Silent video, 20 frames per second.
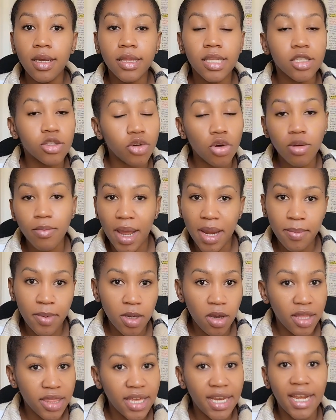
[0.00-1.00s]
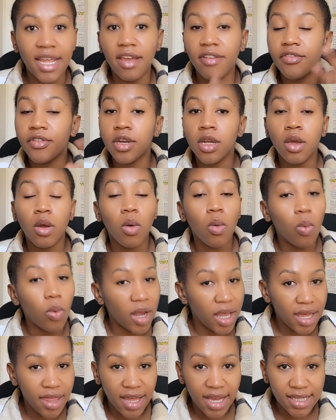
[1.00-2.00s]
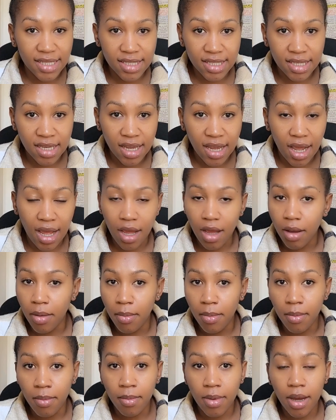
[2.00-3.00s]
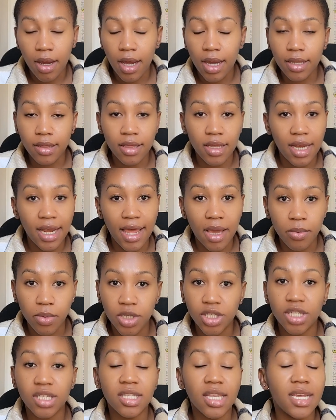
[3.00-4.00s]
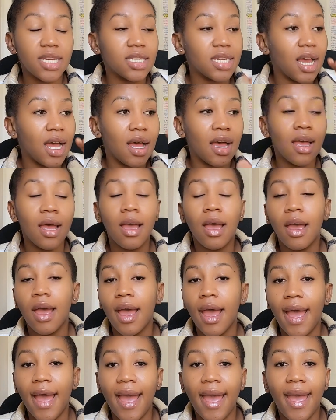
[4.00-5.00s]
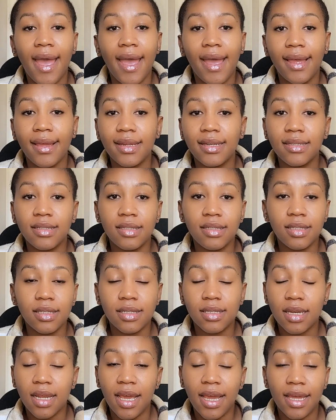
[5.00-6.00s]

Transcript: stroke might be on the left, where that's the language center, and